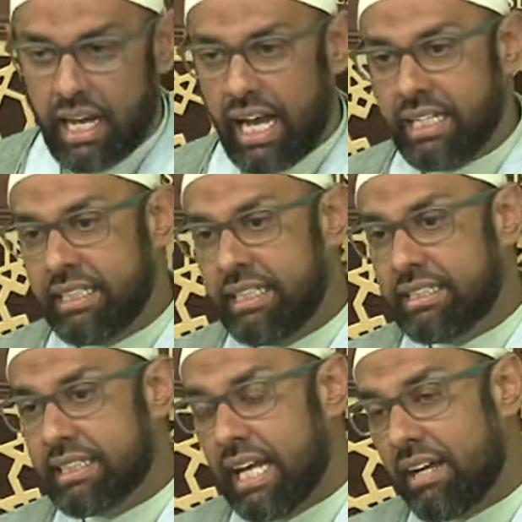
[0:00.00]
I
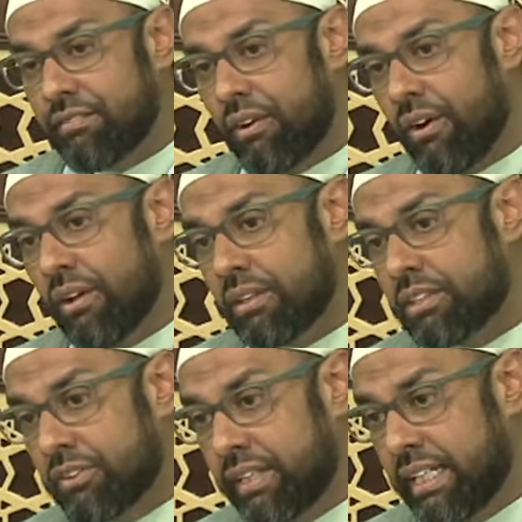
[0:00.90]
need to have all
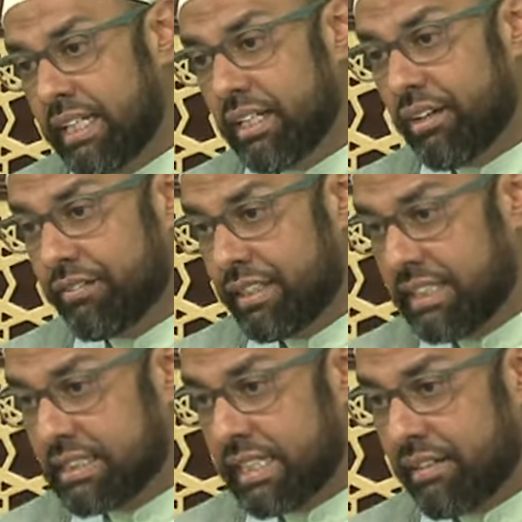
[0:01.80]
three of
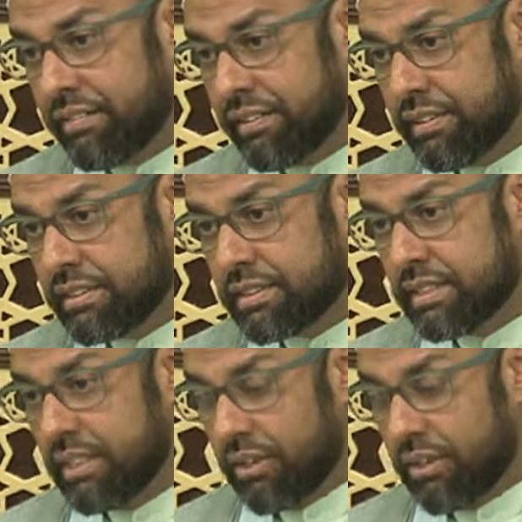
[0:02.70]
these levels,